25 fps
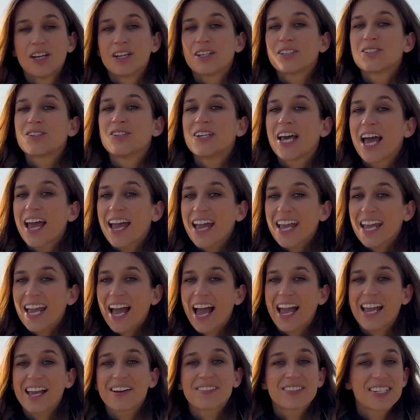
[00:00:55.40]
Today,
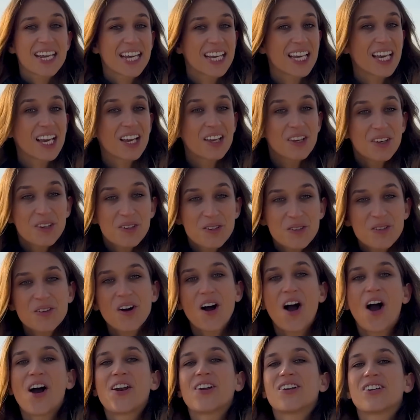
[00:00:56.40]
I am taking you
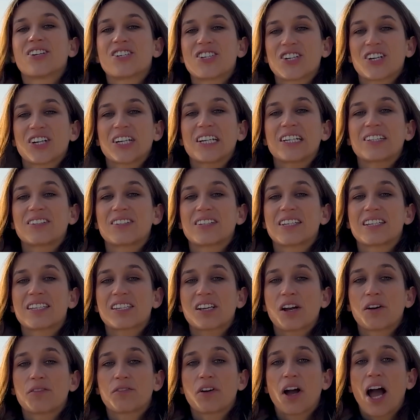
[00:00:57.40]
on a journey to
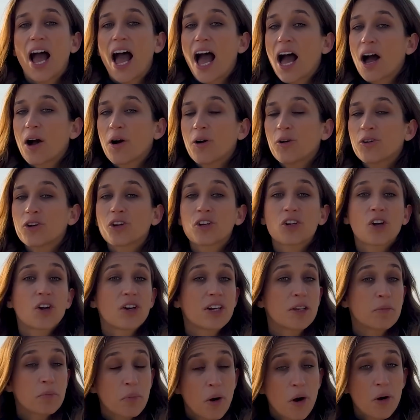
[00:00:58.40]
discover how not
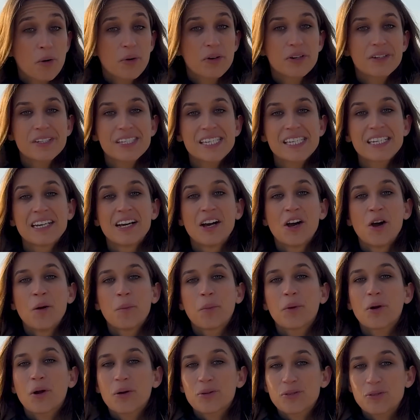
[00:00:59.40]
only forests,
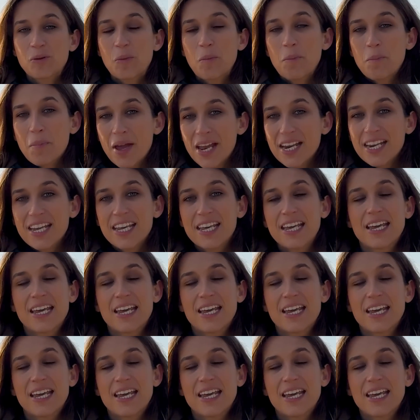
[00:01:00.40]
but also many